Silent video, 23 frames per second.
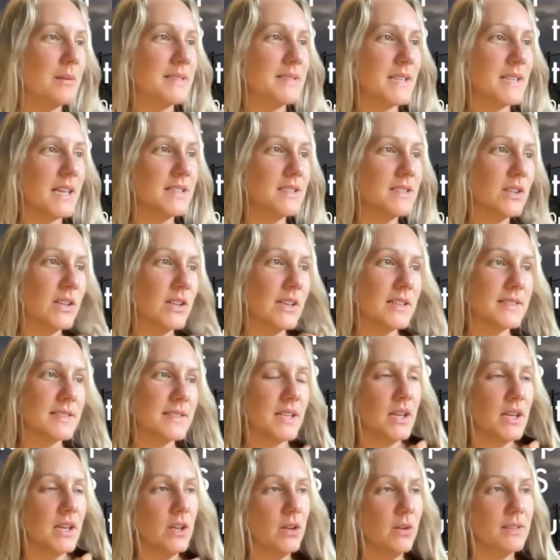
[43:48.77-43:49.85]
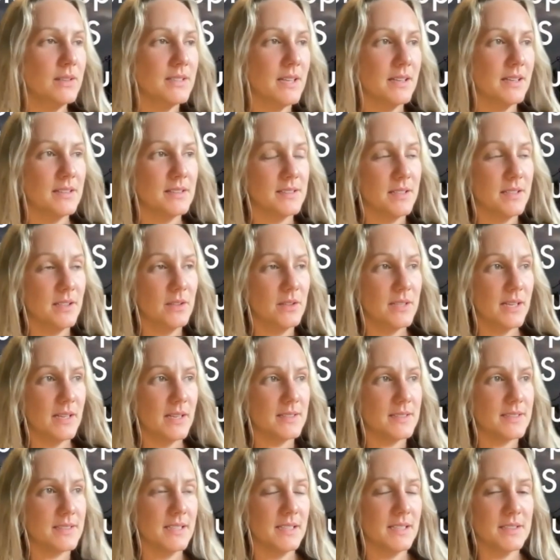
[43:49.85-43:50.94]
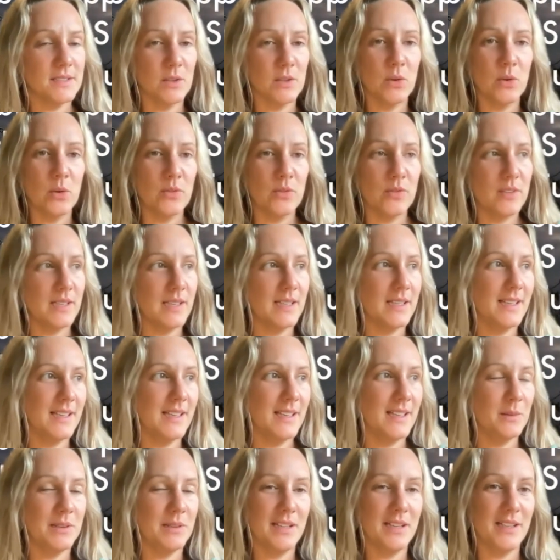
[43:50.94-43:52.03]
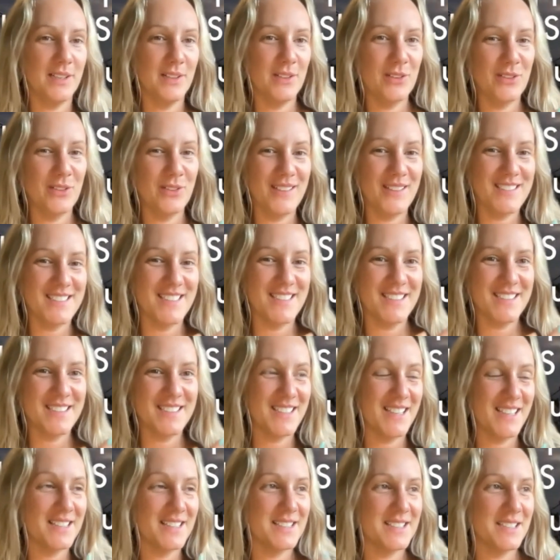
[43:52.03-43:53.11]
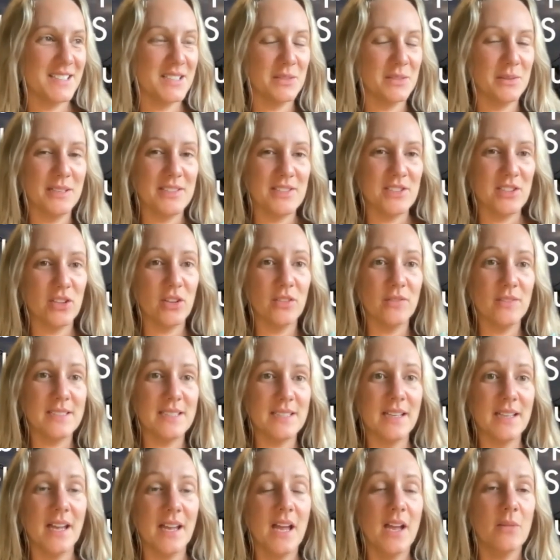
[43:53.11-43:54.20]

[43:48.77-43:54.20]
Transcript: was Douglas who'd asked it, so hopefully he will let you know if that's answered his question. Obviously,